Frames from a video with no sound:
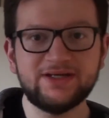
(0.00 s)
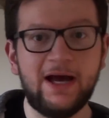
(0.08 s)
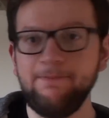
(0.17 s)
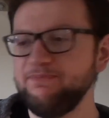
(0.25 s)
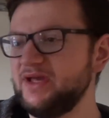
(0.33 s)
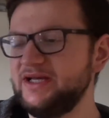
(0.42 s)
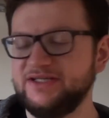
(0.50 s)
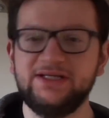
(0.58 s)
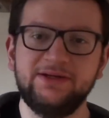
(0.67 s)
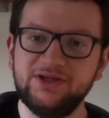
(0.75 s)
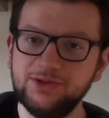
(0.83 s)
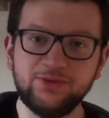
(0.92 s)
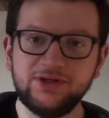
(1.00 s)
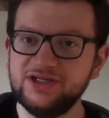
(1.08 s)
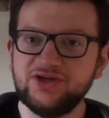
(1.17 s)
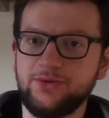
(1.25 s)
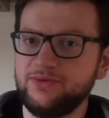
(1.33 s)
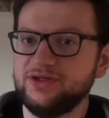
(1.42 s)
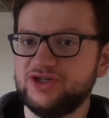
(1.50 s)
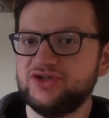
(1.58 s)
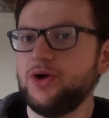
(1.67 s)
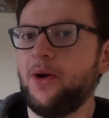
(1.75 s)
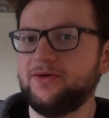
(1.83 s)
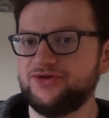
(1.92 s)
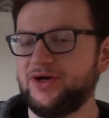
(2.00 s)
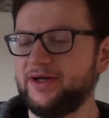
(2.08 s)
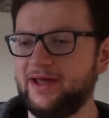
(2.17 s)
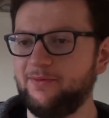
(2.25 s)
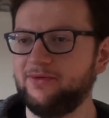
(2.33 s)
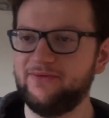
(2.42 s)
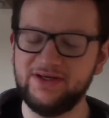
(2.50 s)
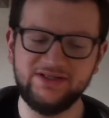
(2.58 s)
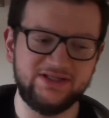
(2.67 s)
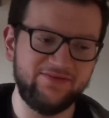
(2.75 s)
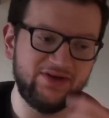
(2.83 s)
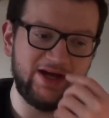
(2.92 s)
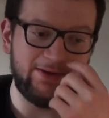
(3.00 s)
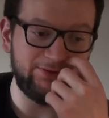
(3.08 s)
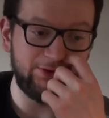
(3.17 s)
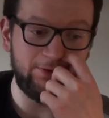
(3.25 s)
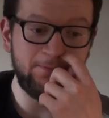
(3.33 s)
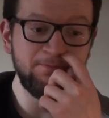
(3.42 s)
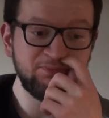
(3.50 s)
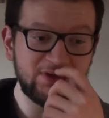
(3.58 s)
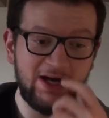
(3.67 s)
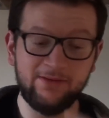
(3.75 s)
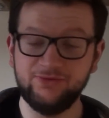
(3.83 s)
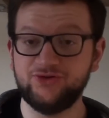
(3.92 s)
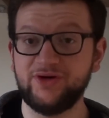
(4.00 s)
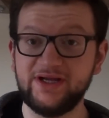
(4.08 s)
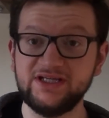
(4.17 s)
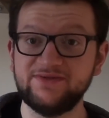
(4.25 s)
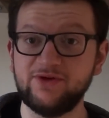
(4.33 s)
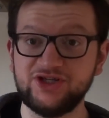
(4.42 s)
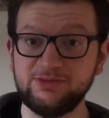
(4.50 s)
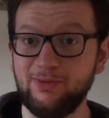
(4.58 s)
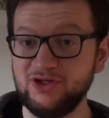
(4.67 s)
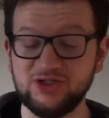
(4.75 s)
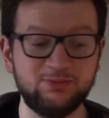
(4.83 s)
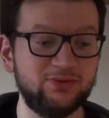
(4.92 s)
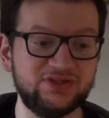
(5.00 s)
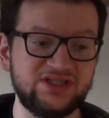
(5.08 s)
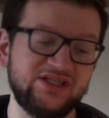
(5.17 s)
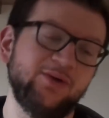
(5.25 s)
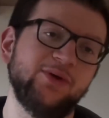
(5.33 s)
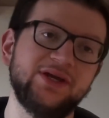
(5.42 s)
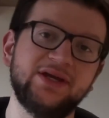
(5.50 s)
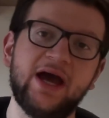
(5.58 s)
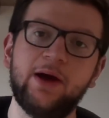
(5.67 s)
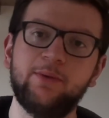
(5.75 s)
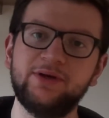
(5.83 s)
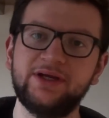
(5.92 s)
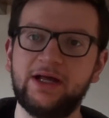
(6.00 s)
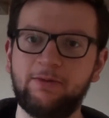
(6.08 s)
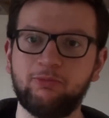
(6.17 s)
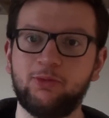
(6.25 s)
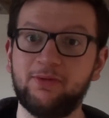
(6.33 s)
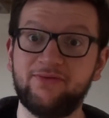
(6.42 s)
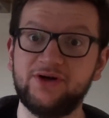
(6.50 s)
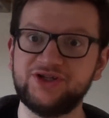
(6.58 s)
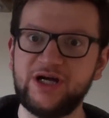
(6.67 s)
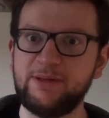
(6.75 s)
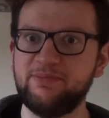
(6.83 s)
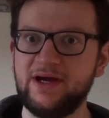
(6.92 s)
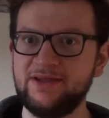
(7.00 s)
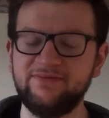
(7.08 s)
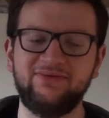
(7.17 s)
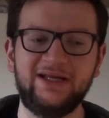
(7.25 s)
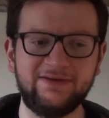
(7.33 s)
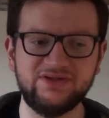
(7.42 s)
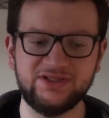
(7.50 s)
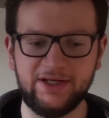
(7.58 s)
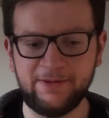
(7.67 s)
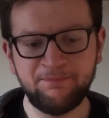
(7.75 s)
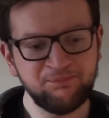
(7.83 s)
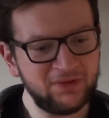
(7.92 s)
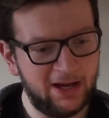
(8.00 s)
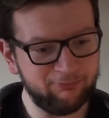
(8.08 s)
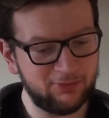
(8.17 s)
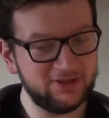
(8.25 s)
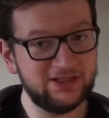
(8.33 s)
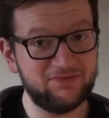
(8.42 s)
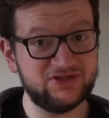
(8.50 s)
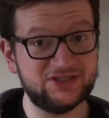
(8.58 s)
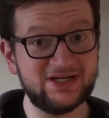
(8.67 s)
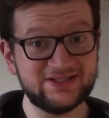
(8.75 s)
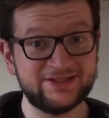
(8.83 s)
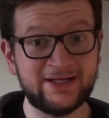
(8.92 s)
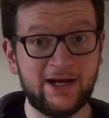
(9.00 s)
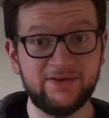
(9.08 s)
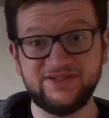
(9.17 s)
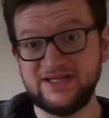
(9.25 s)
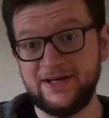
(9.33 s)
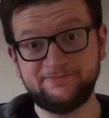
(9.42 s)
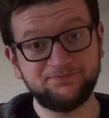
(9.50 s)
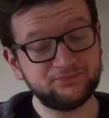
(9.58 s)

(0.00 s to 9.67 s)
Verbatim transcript: yeah, it, you, you do, you just go out and try and get one of these if you can do and drink it as fresh as possible to see what you get when you get a proper fresh IPA and the flavours in it. I'm probably going to give this a nice 9 out of 10